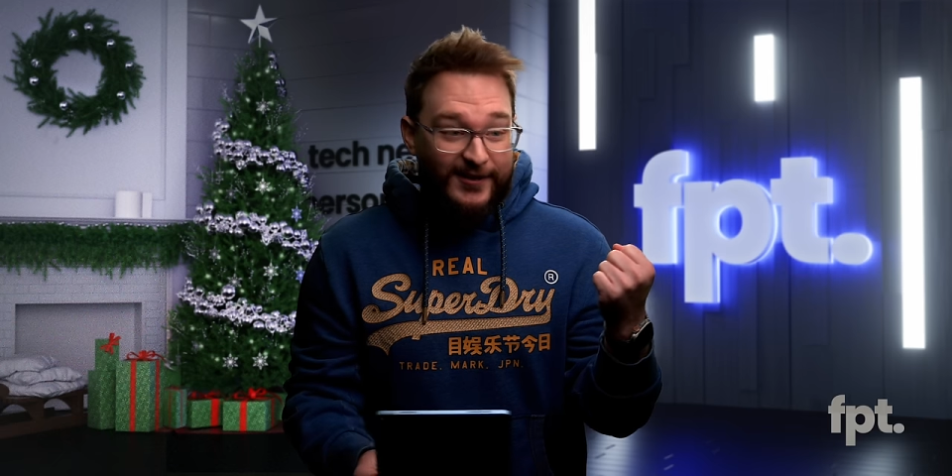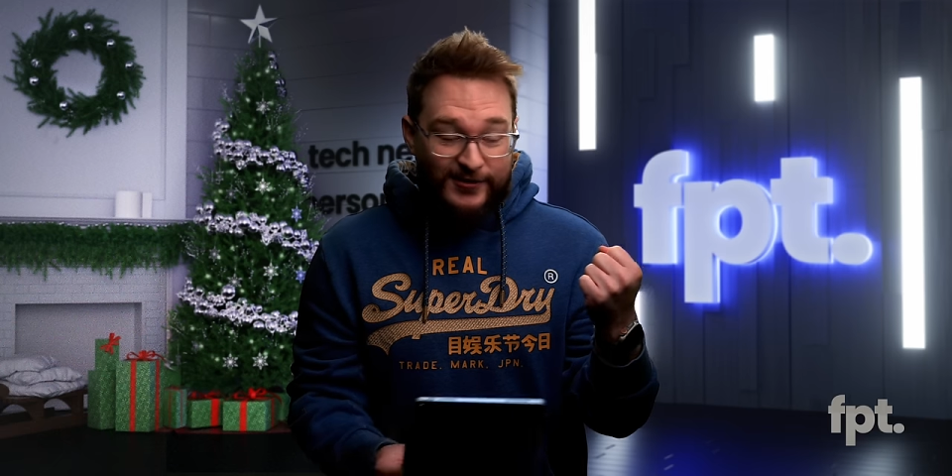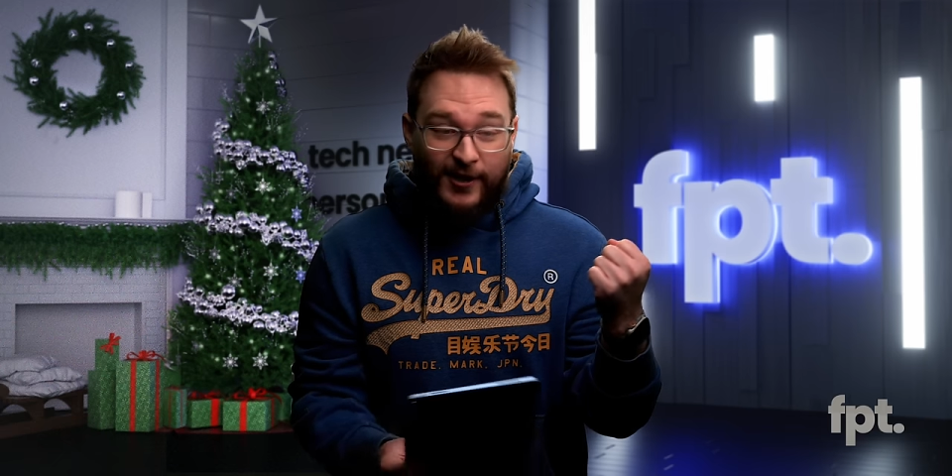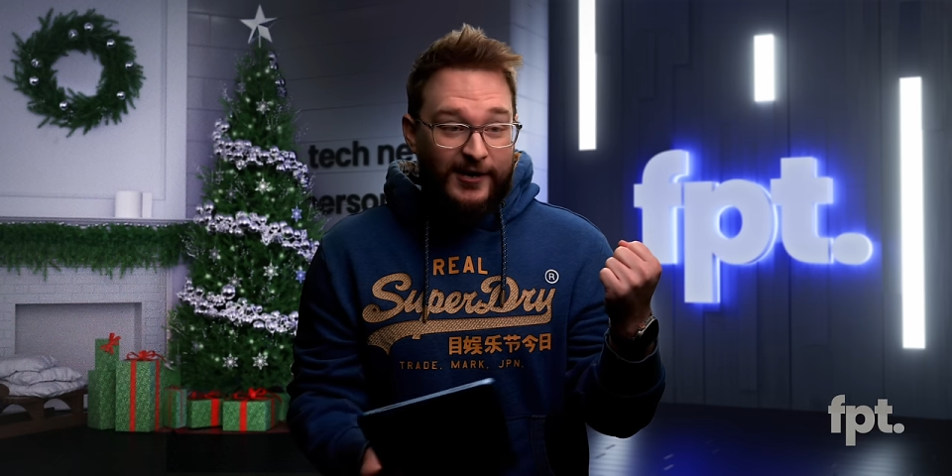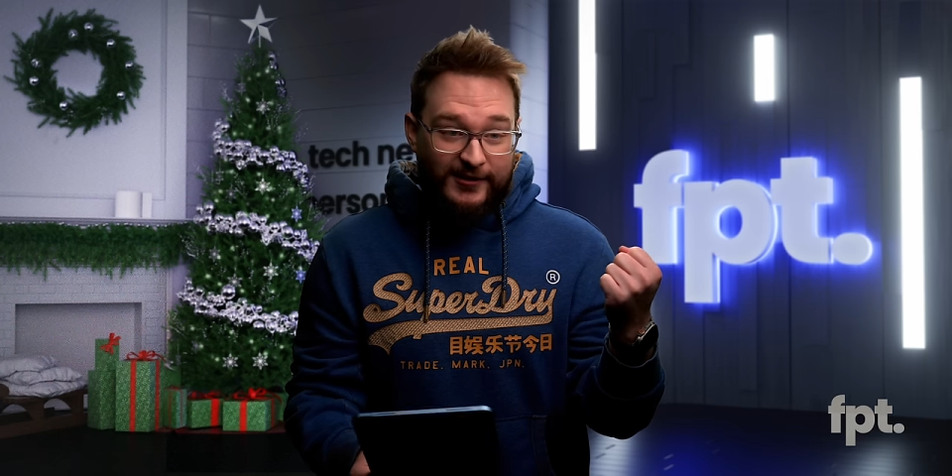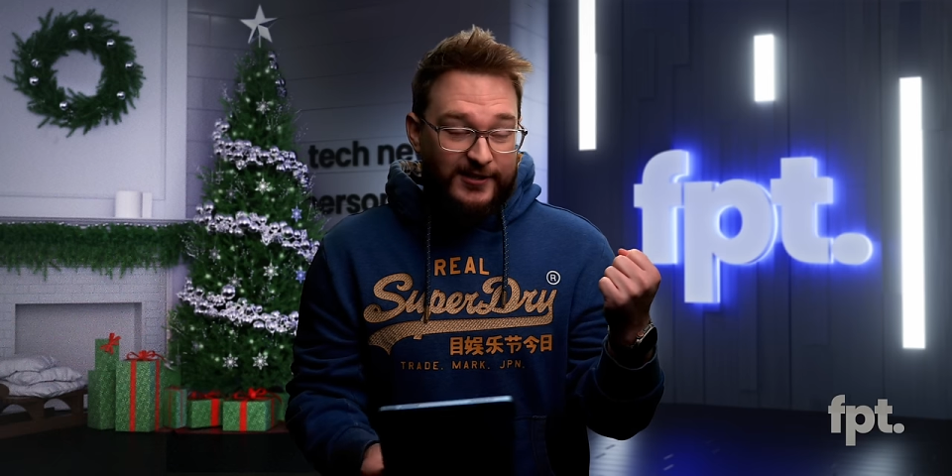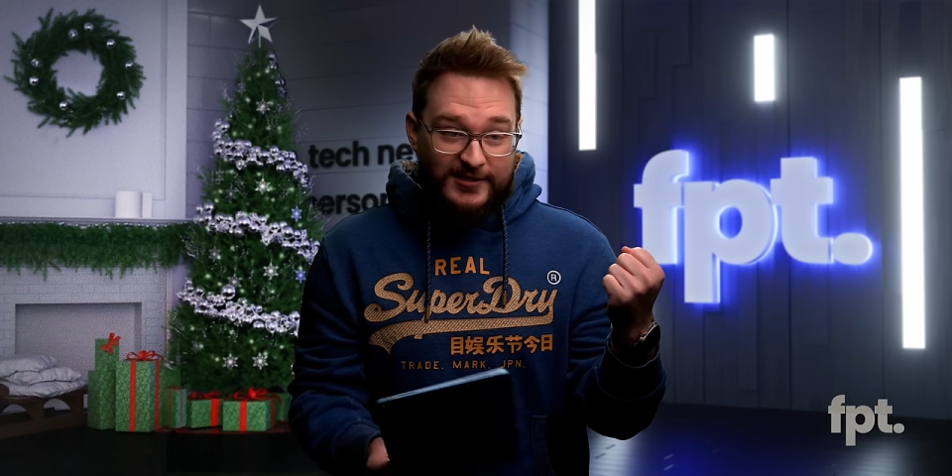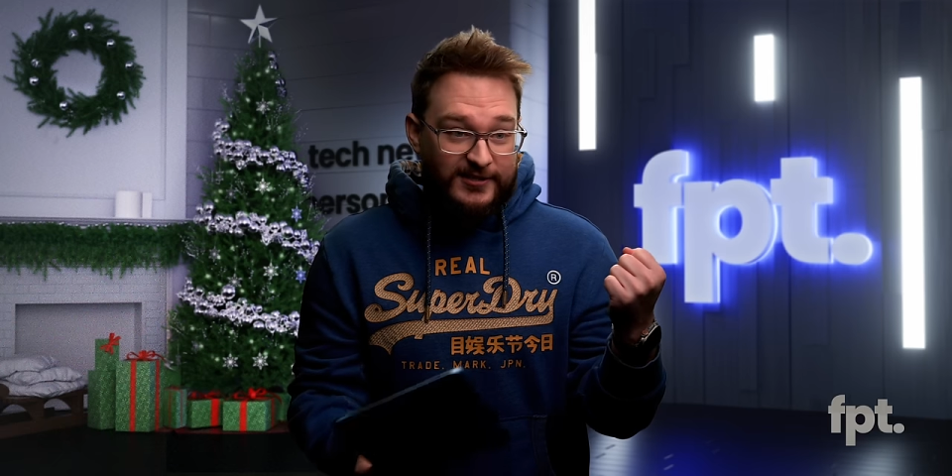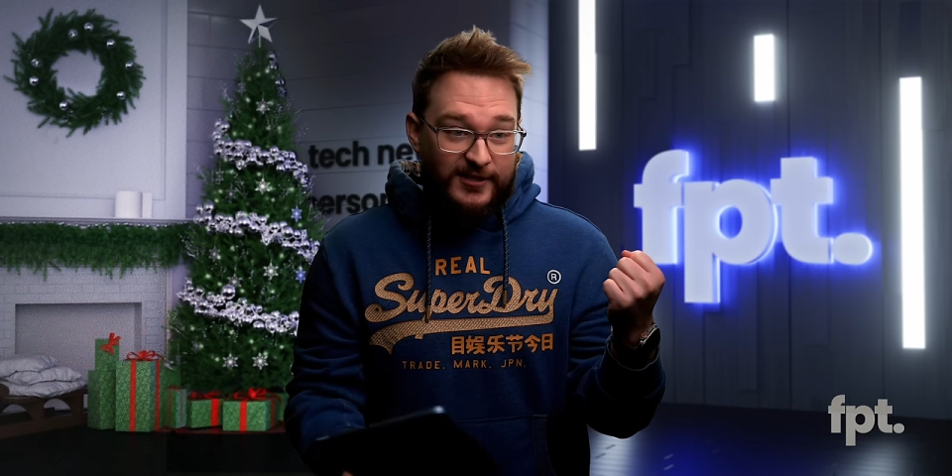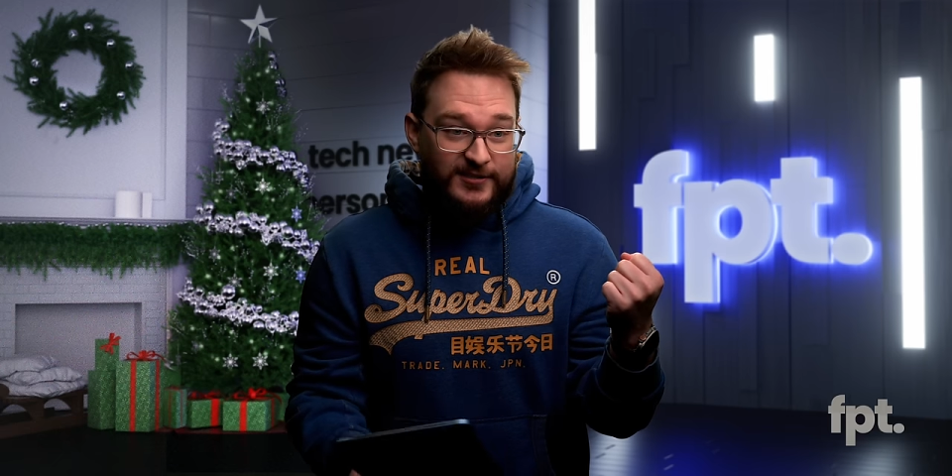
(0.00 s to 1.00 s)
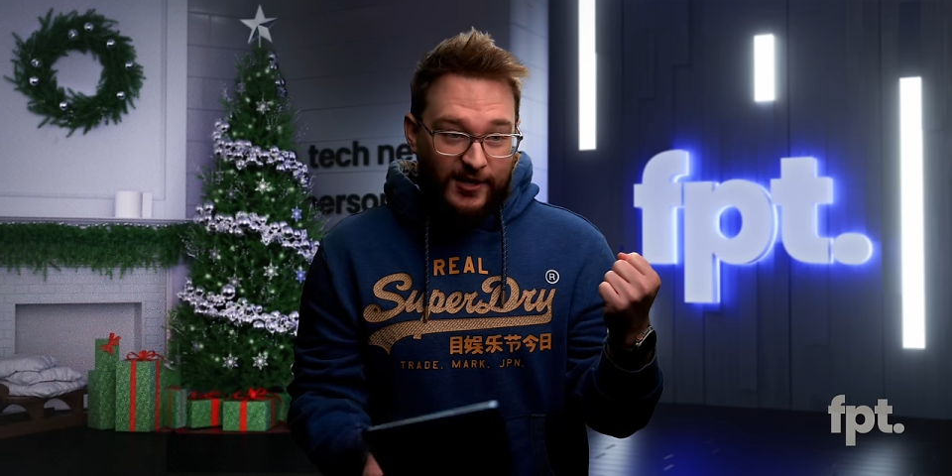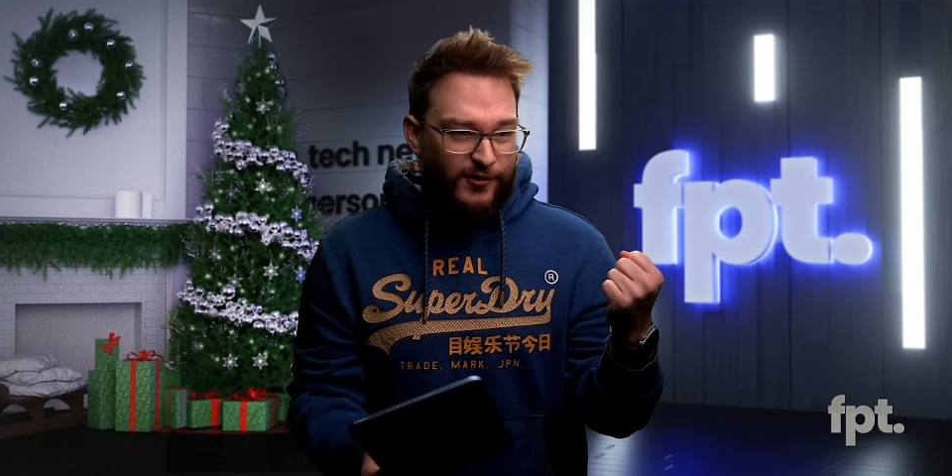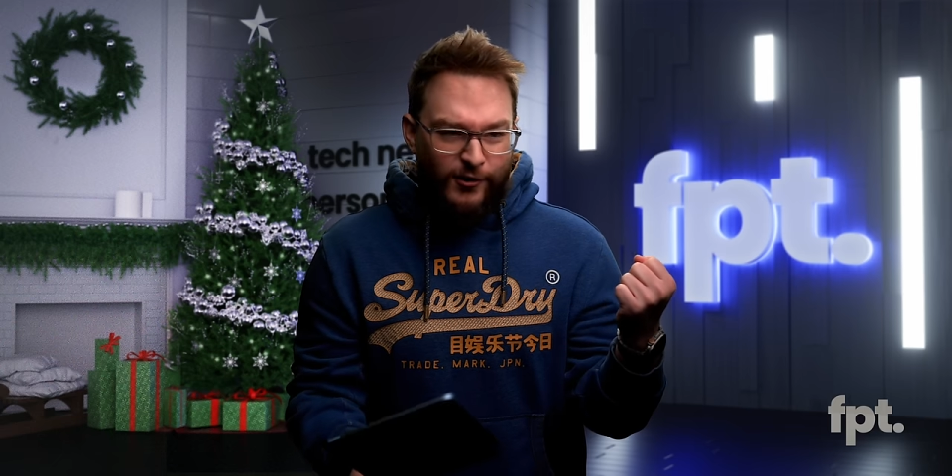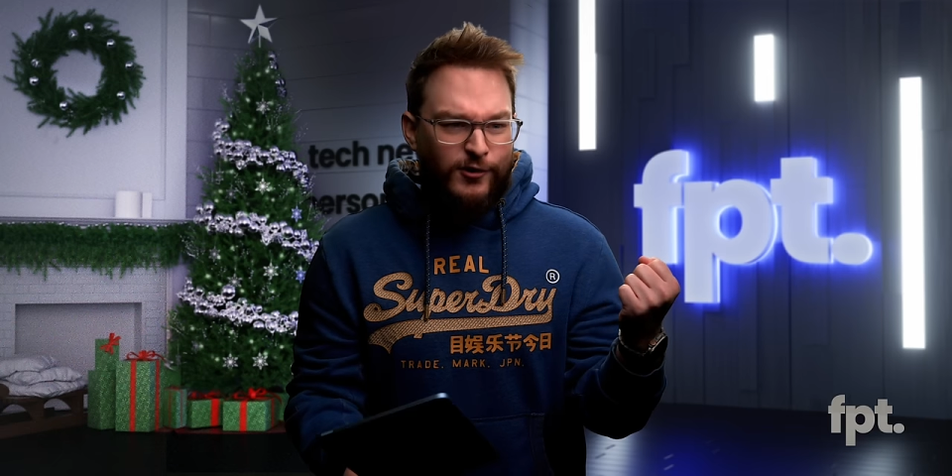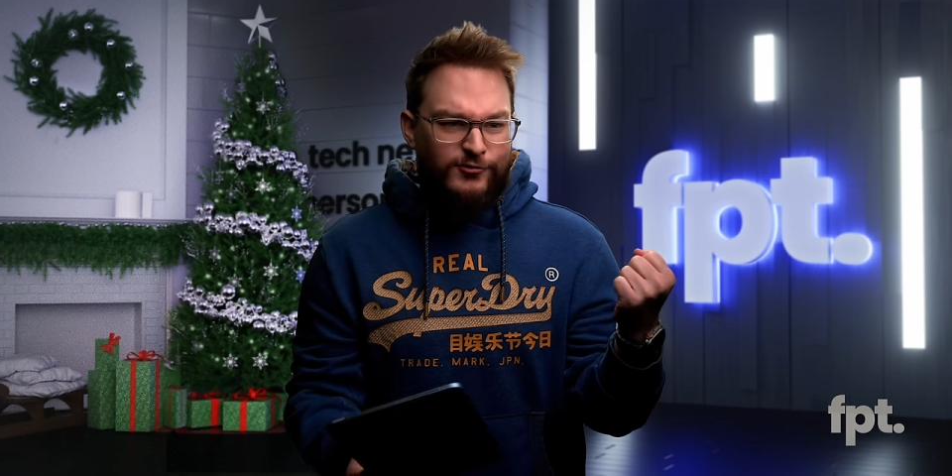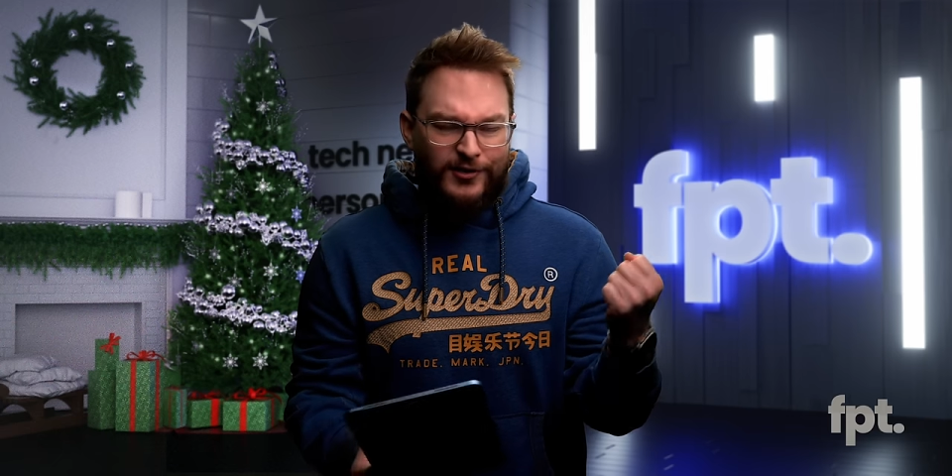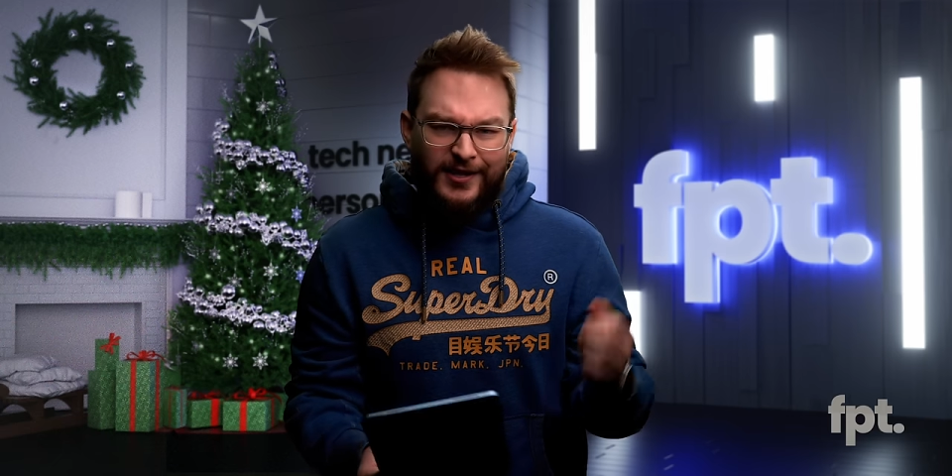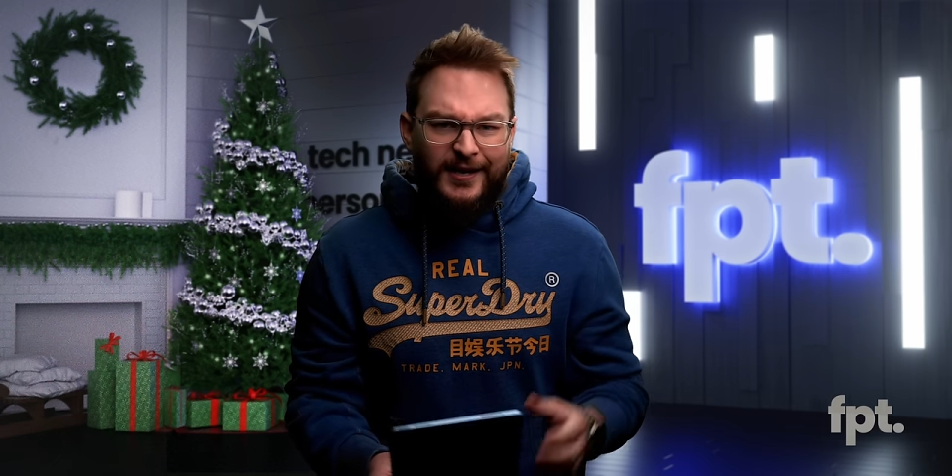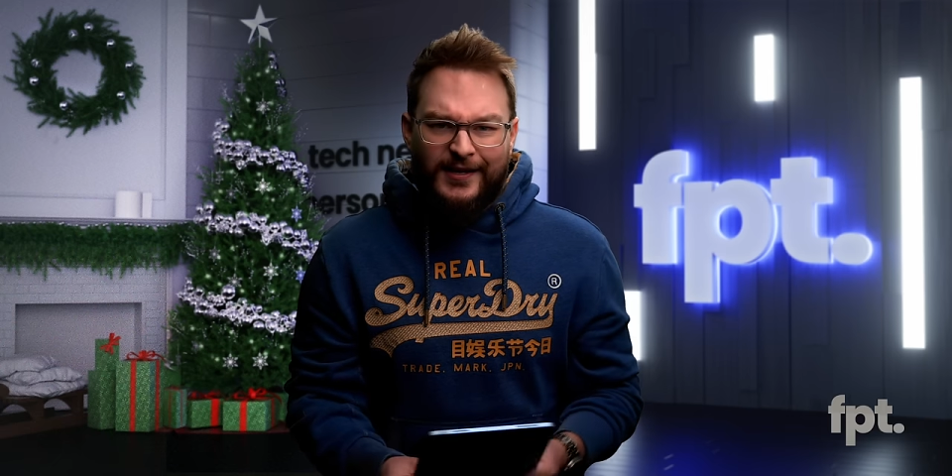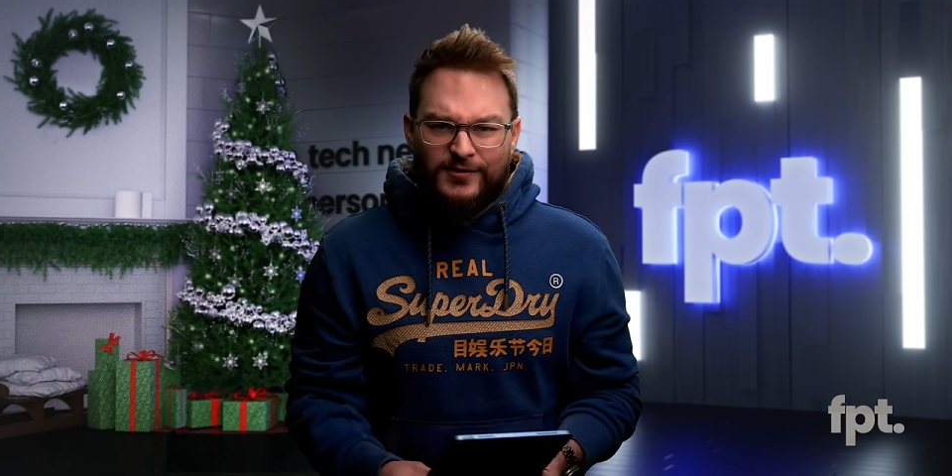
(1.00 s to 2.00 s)
Not because it does other Ultra
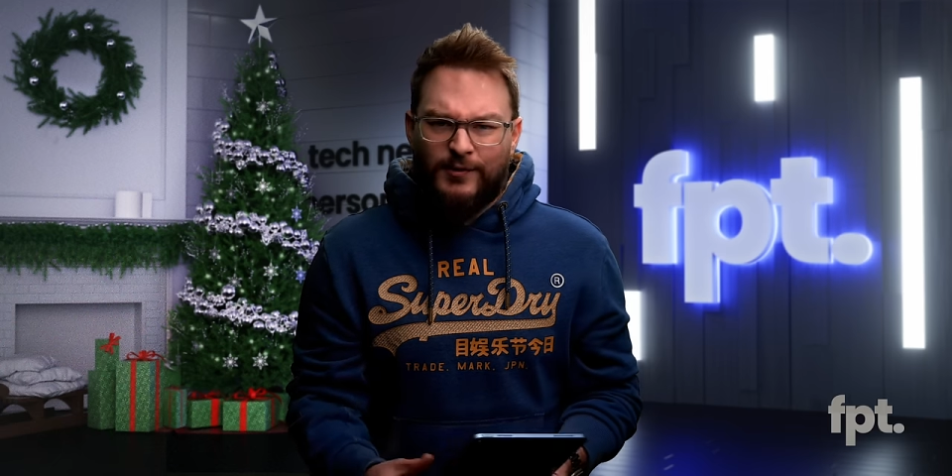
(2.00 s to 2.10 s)
things.